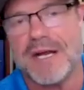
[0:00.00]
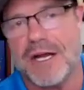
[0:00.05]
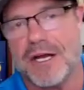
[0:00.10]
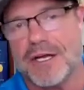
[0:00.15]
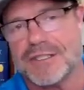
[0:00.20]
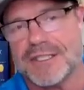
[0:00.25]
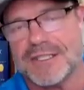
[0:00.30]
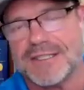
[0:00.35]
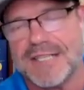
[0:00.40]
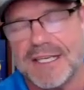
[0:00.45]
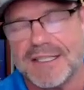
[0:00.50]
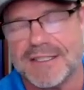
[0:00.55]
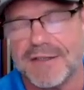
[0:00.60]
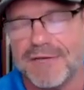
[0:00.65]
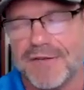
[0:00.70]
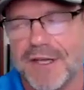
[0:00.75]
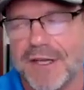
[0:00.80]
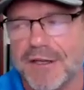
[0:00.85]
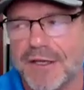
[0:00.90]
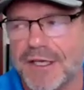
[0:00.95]
marriage, it takes a
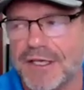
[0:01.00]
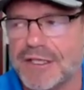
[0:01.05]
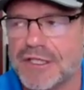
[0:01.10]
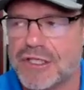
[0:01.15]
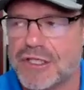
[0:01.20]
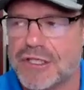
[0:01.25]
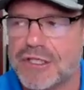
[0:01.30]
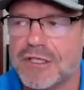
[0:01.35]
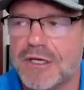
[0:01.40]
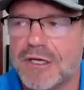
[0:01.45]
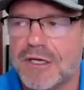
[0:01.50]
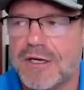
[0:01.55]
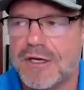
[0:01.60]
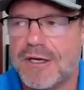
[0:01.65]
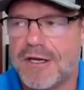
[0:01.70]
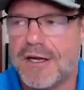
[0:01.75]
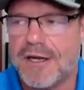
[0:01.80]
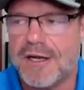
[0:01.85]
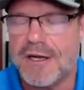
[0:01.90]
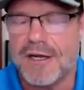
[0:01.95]
village.
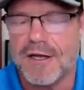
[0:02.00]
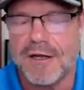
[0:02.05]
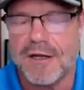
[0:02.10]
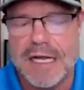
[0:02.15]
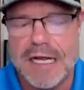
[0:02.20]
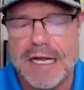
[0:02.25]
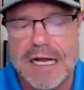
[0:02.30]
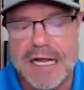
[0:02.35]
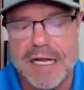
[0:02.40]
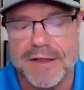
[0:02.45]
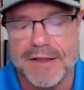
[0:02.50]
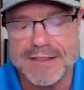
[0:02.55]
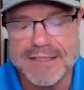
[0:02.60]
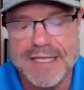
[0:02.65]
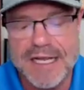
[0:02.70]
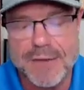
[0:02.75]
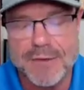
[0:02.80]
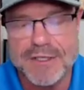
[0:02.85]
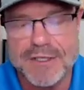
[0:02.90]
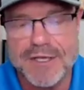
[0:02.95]
The
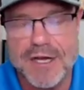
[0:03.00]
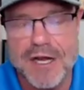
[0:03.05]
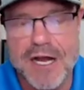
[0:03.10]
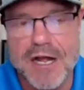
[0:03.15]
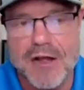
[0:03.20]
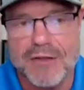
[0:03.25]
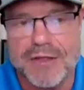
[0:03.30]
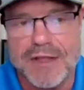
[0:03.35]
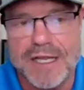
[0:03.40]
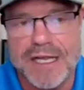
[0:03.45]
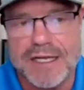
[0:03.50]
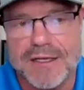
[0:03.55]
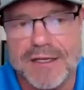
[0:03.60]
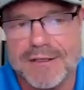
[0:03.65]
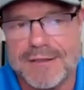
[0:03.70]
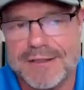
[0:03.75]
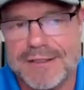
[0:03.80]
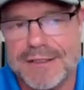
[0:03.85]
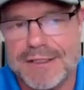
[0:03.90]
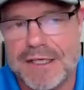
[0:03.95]
same as our health. Like,
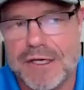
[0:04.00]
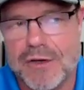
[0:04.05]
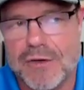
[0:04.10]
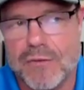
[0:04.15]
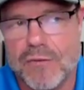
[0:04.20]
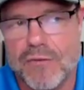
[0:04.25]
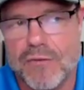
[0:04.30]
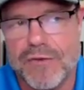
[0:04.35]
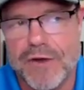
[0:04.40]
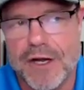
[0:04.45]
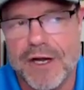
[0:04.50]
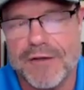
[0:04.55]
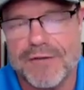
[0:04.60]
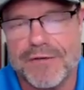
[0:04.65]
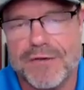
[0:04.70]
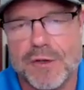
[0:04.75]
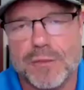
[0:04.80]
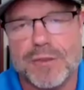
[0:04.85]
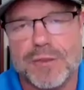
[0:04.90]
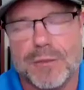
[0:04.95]
very
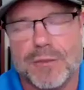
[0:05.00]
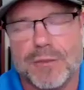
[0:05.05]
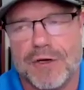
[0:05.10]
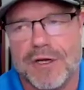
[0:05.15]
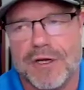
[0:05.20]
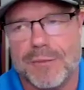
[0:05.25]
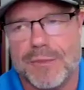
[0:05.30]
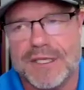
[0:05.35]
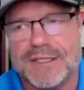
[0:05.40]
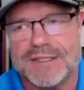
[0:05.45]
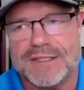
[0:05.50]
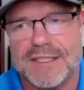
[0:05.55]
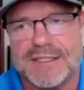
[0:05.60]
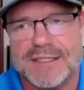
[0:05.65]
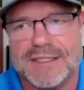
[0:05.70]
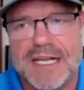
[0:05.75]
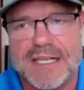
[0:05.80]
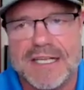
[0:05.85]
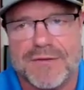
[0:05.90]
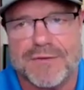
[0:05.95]
few people are going to be
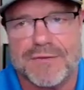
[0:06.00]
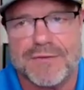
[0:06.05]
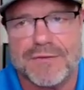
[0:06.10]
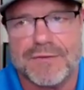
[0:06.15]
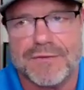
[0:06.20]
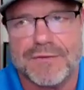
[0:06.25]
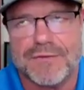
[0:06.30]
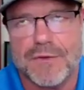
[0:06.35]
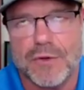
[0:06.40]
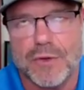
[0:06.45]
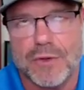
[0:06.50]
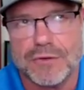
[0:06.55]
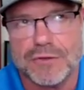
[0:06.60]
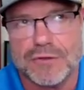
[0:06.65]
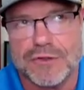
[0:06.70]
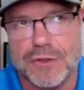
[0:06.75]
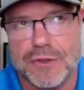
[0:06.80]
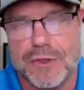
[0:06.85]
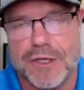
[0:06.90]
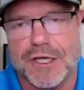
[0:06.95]
successful
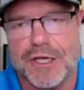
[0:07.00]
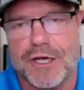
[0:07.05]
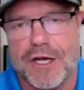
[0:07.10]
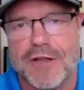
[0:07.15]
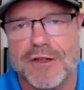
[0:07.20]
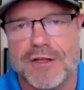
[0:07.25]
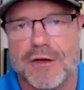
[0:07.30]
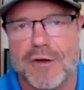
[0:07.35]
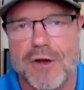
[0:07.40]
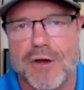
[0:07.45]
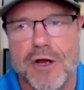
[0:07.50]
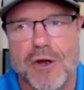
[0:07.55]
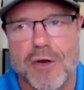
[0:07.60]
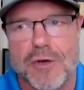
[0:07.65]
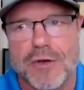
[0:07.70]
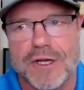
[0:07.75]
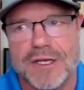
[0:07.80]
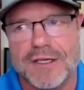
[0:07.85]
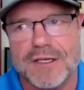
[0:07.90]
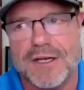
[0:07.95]
doing it on their
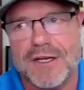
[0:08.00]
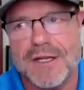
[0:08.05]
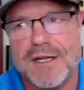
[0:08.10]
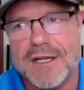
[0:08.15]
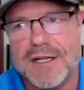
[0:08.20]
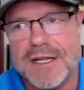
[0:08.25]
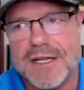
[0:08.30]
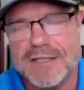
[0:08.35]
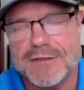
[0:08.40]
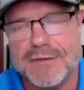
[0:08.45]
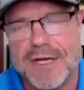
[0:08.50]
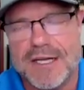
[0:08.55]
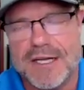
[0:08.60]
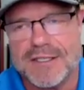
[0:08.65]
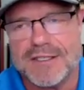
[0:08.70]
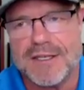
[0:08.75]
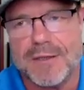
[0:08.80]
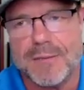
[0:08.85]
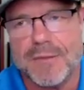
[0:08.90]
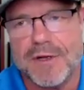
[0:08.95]
own. And that's why
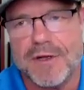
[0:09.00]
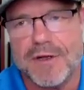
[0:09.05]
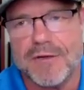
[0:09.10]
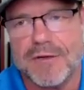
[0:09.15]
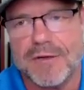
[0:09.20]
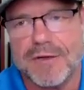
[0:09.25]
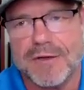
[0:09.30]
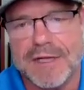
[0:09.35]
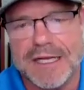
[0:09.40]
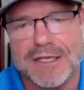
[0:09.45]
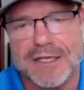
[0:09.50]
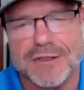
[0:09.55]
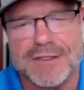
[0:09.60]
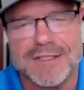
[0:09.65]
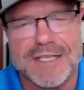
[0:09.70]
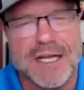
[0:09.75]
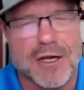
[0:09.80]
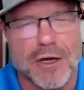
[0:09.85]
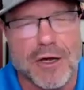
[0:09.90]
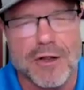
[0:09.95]
like you
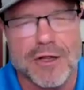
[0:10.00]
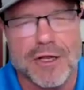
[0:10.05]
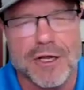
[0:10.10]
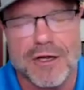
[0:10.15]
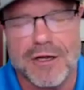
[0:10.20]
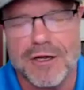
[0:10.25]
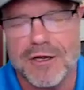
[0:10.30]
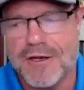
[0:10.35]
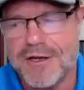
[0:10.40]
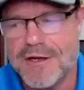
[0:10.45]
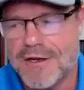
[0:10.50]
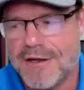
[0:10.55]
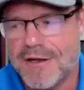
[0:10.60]
said earlier,